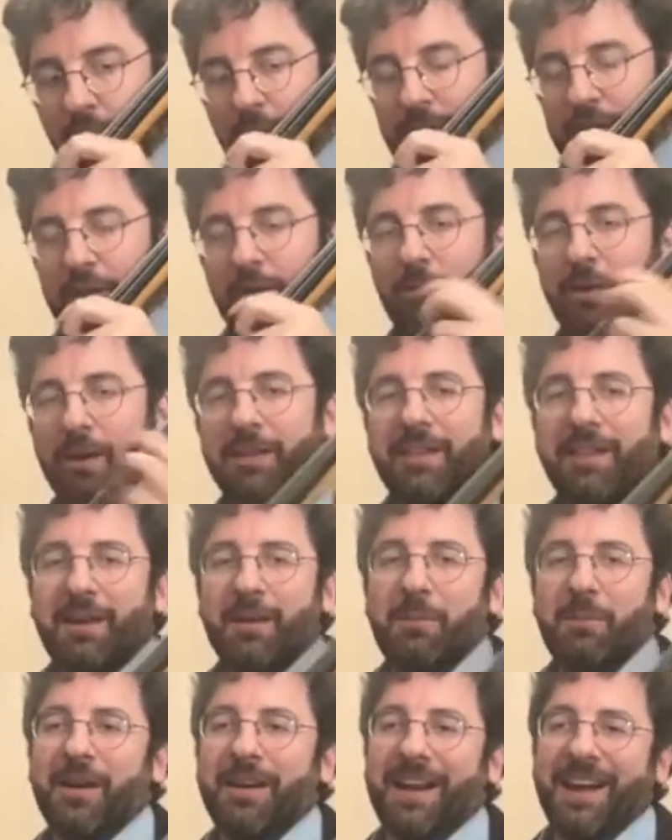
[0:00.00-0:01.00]
You know what I think
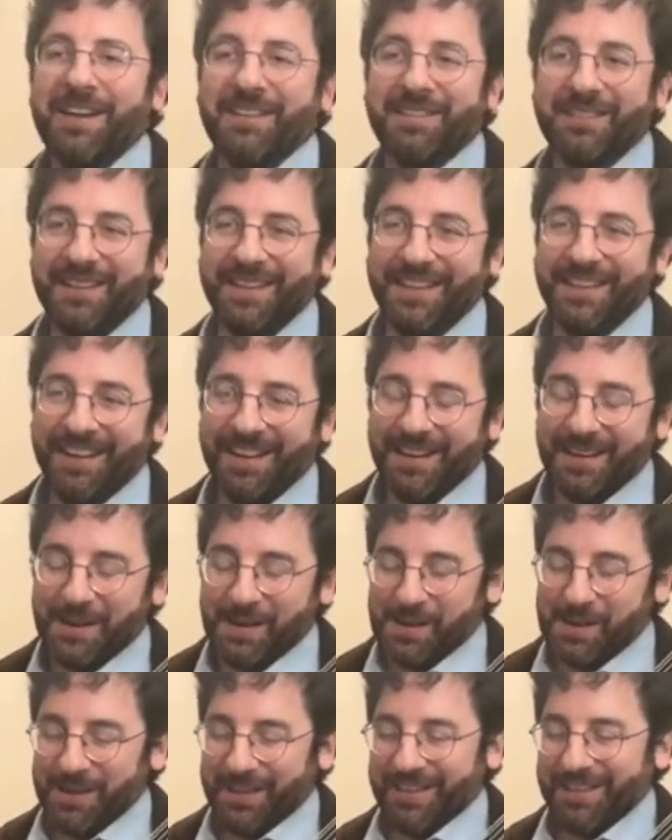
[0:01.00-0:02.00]
about actually
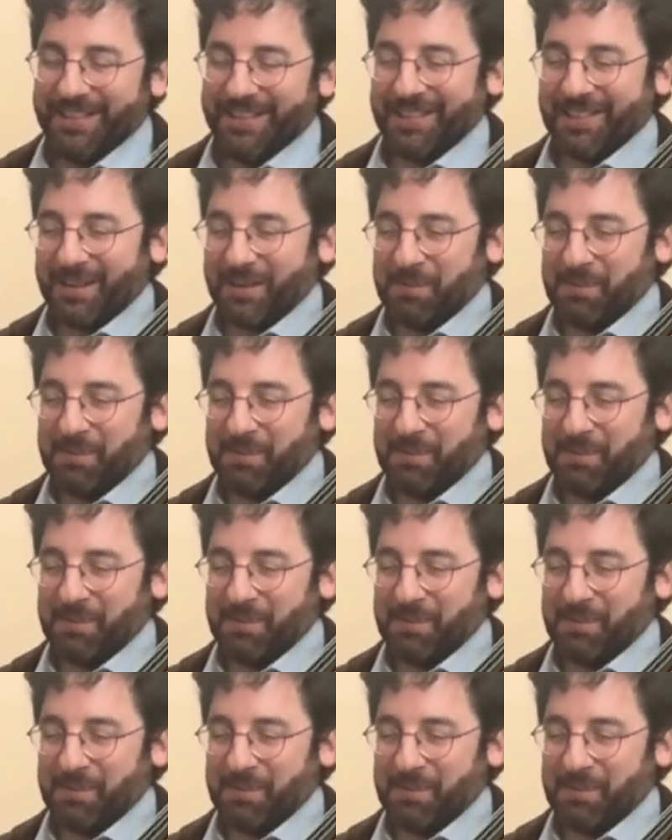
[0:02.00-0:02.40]
is